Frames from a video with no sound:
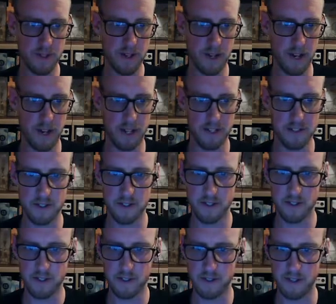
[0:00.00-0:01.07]
No,
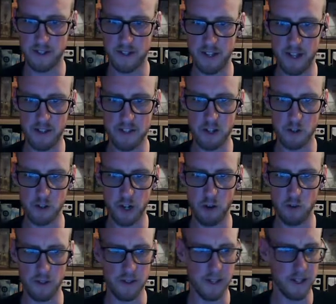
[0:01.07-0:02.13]
there's no coal
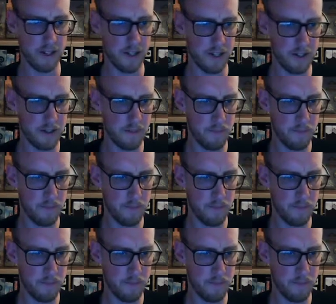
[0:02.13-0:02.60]
on that card.